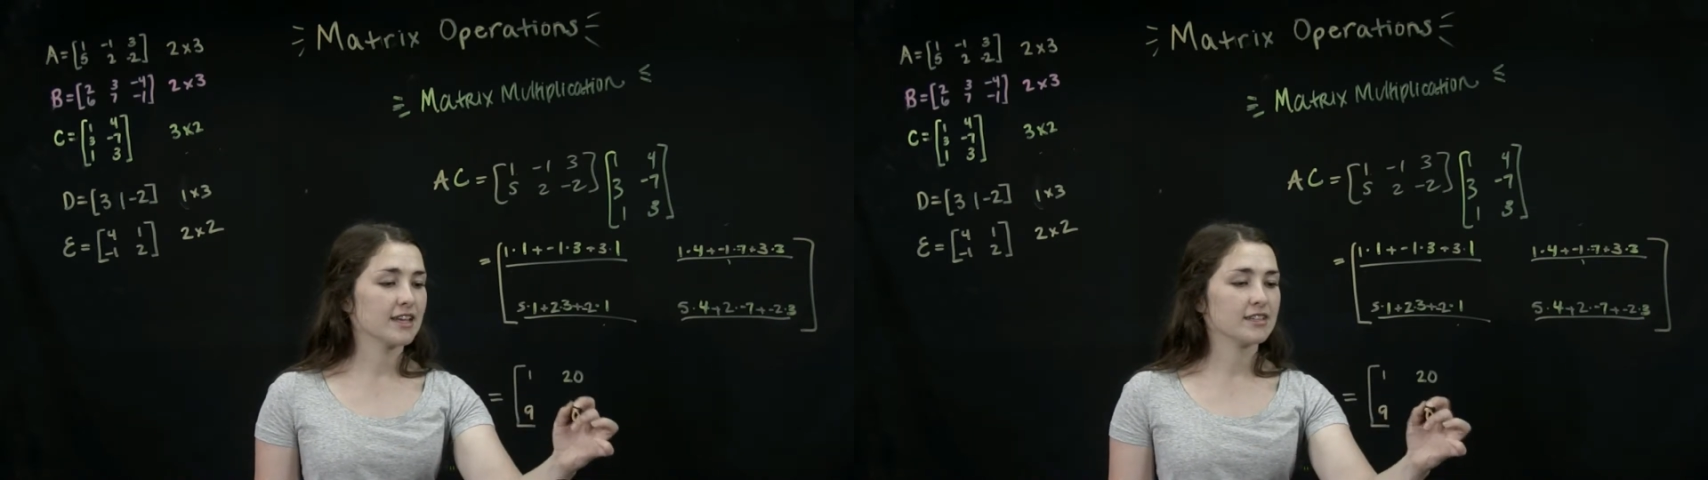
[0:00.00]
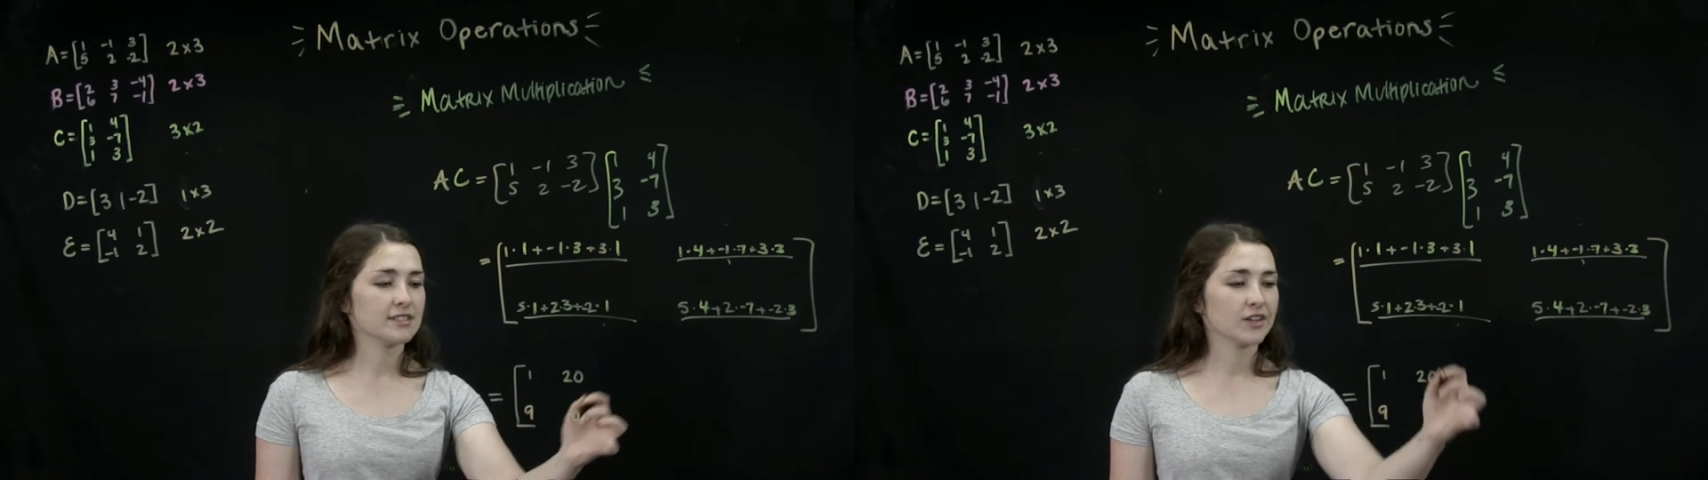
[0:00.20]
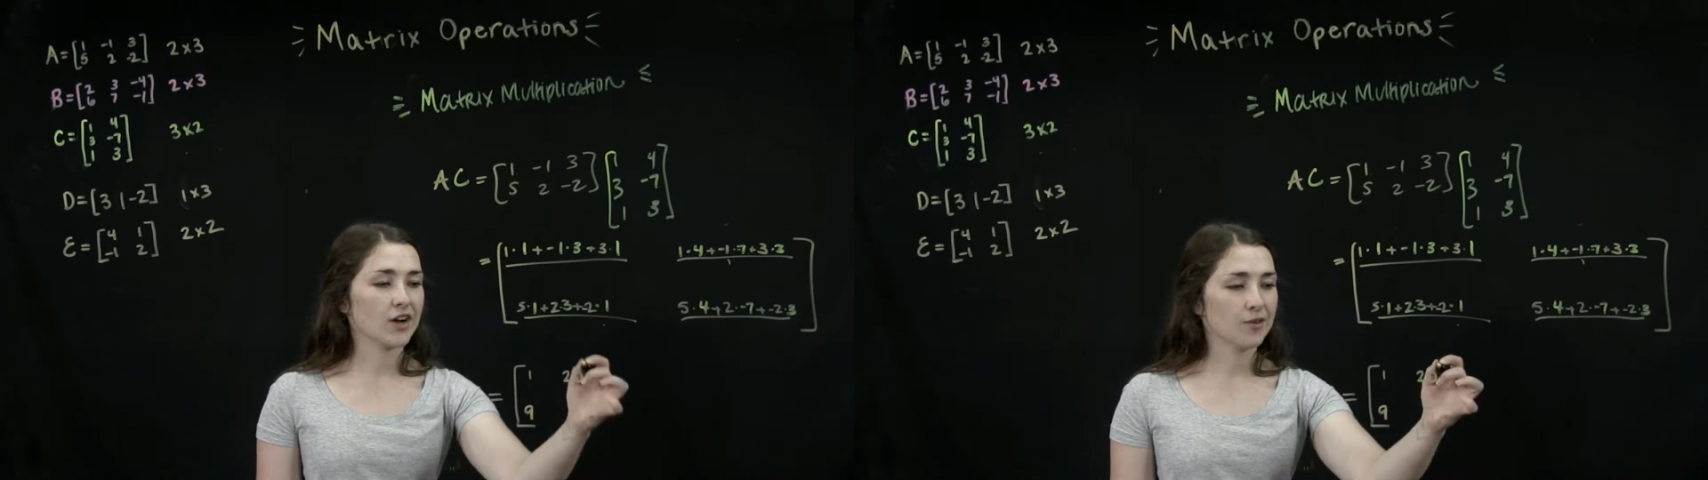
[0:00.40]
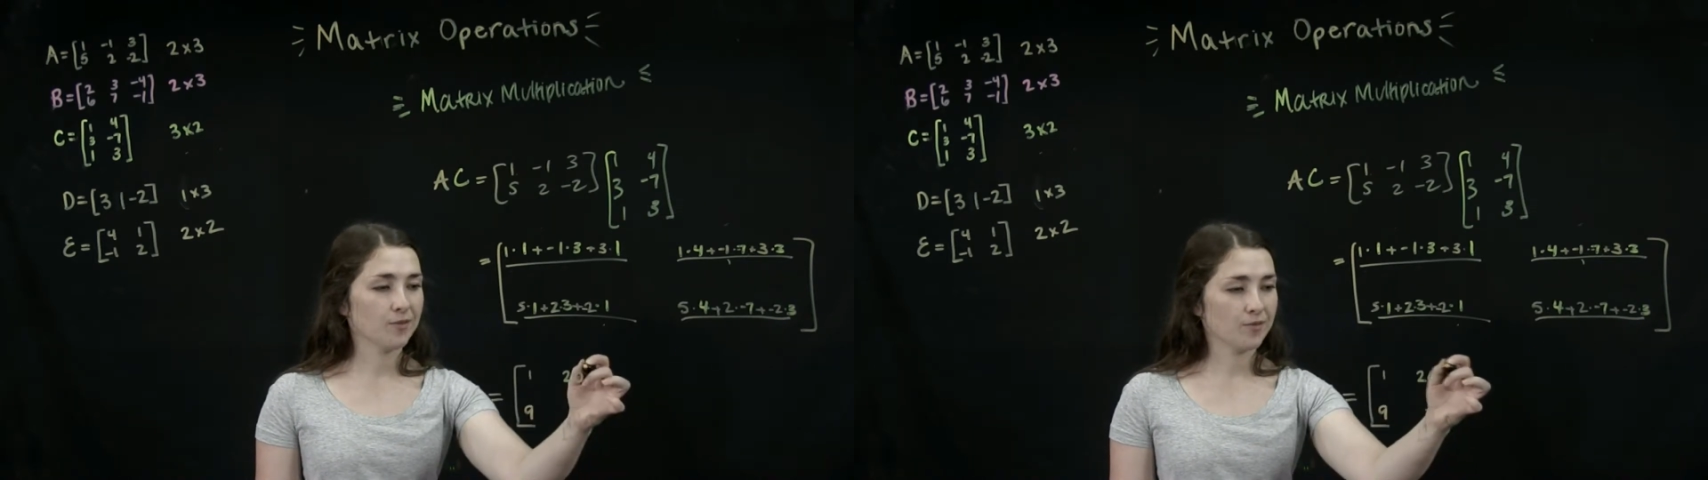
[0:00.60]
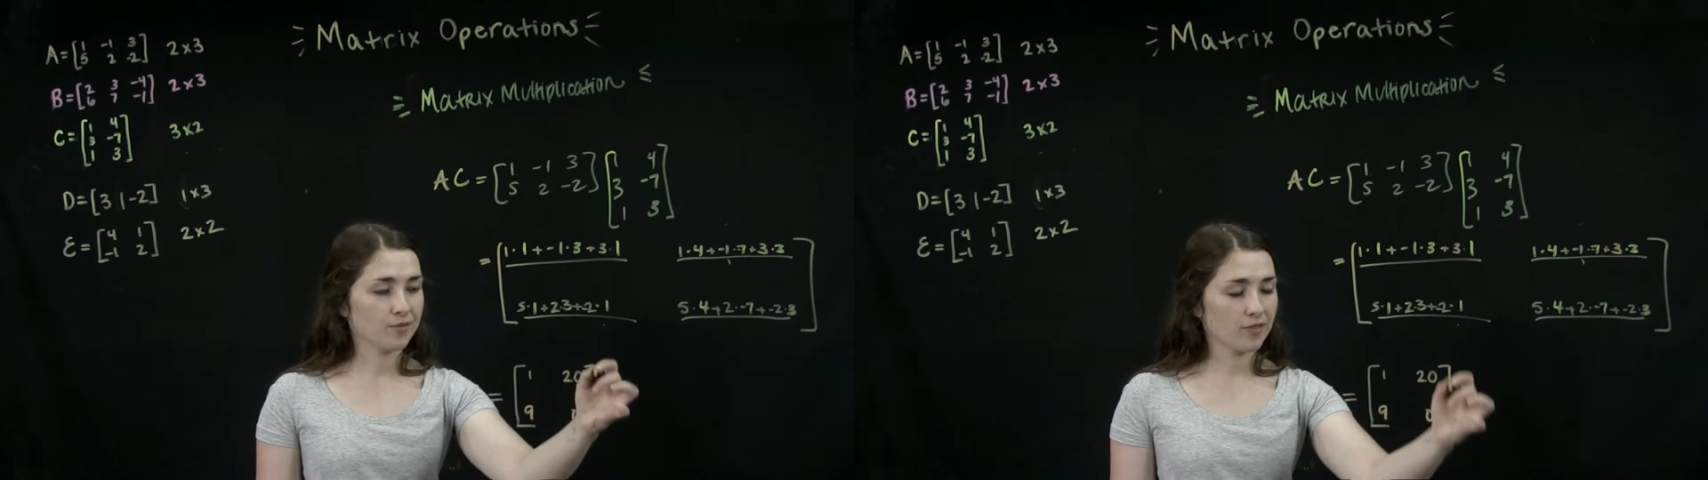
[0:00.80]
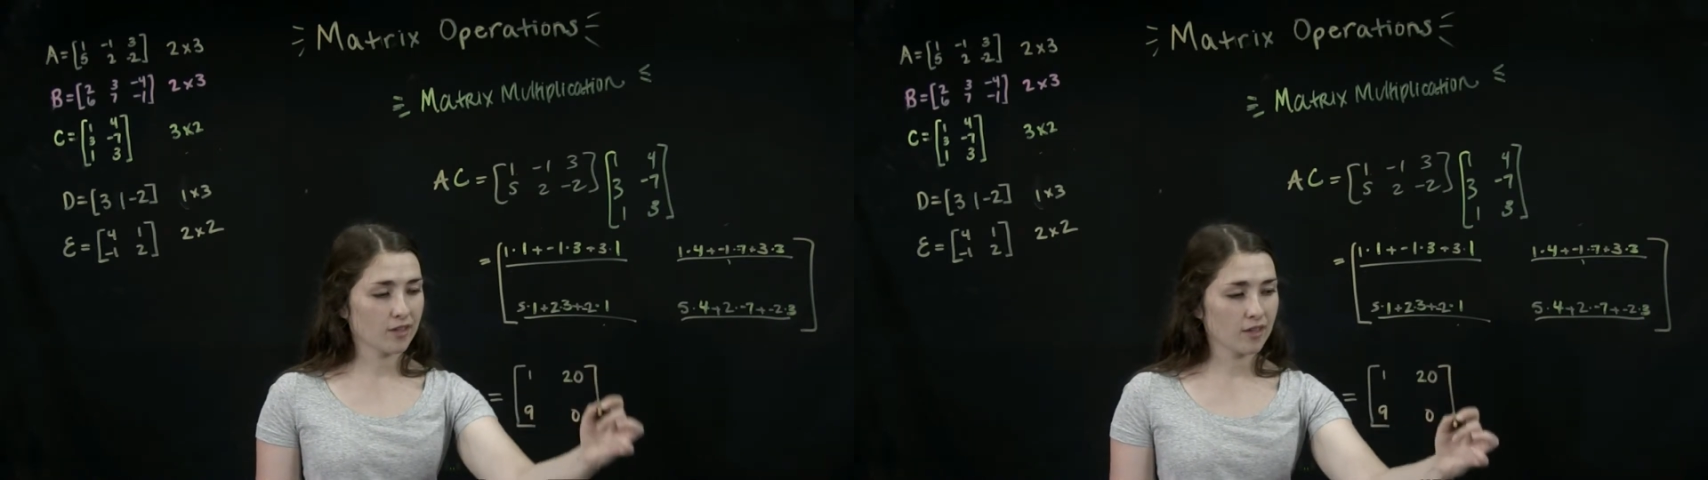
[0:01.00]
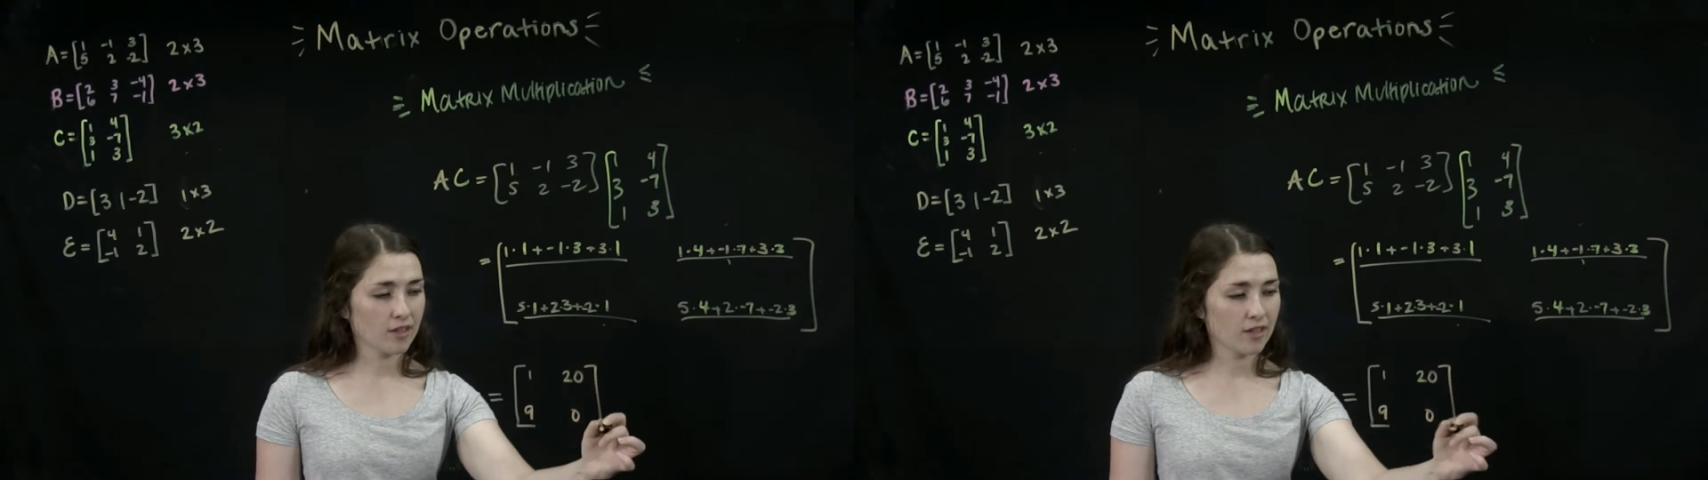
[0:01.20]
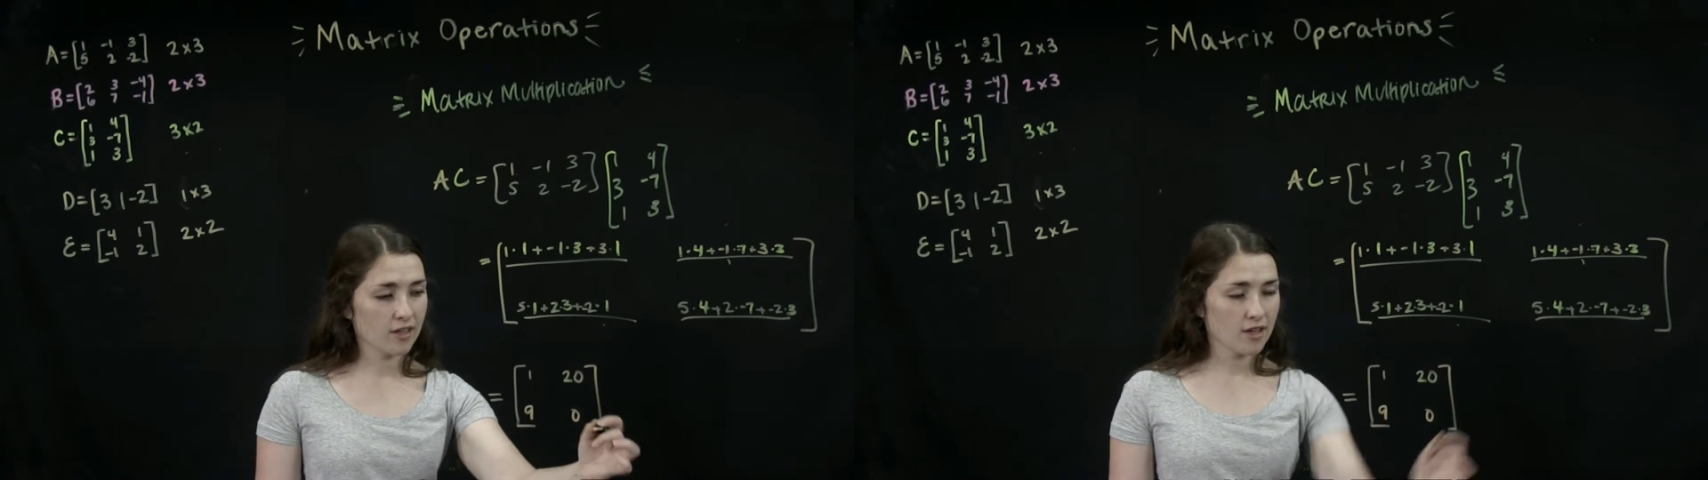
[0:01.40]
0.
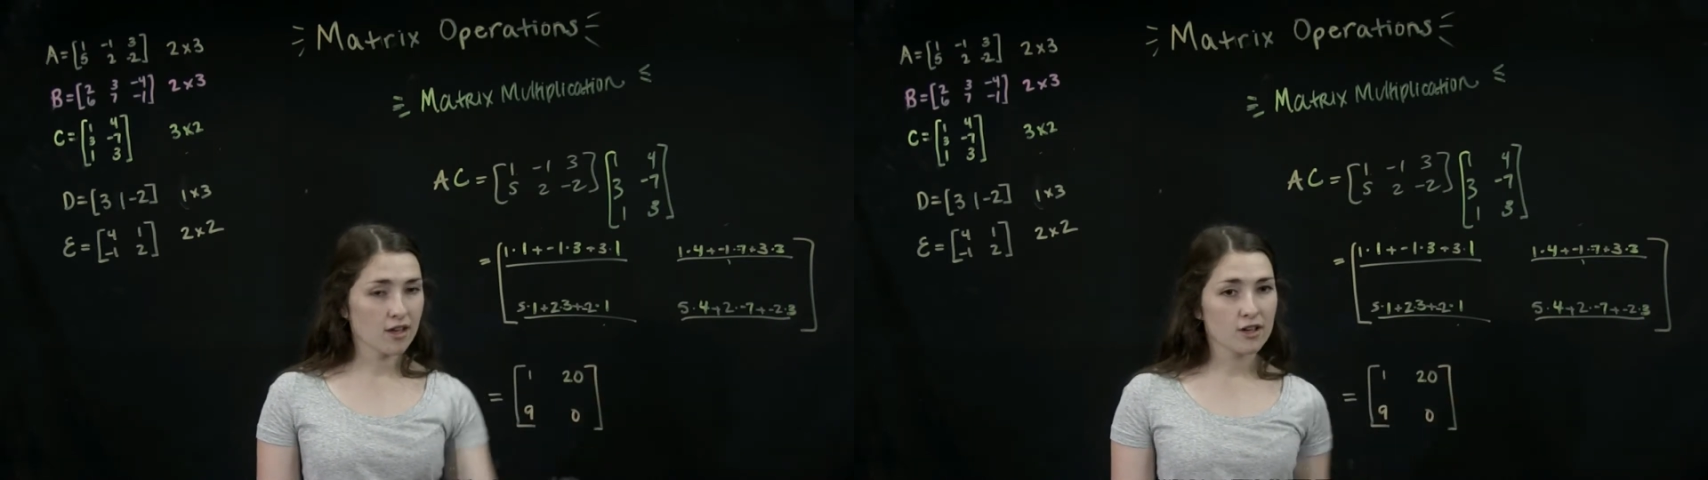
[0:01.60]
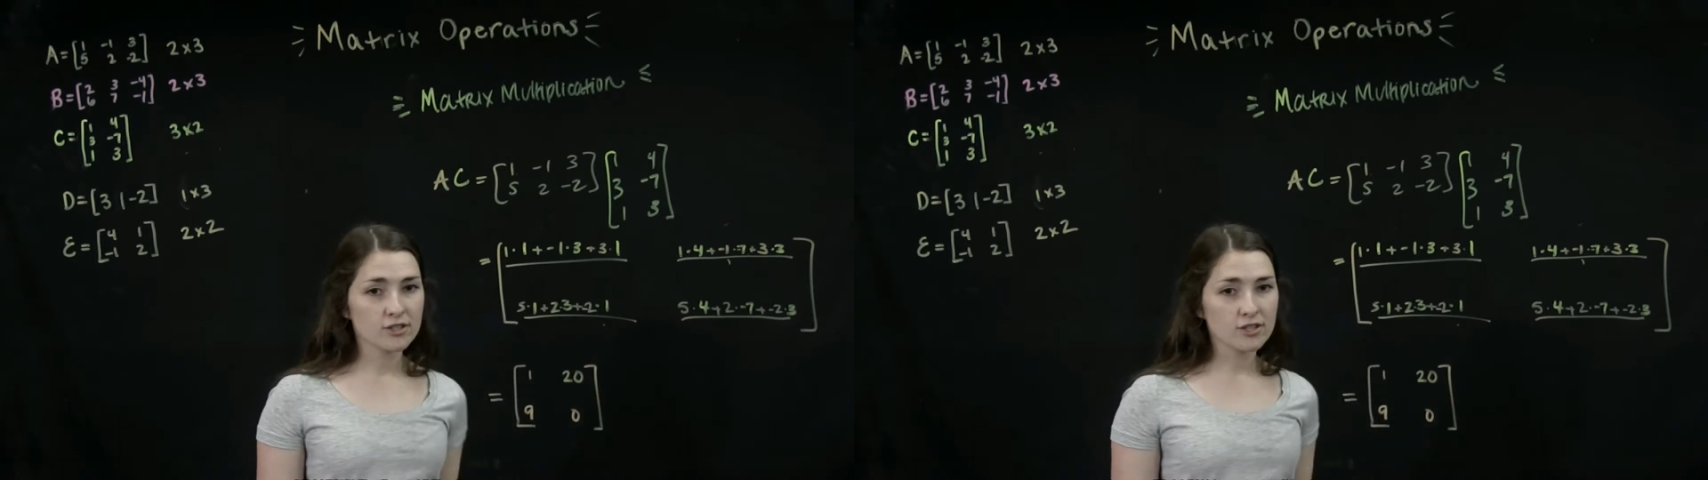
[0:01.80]
So this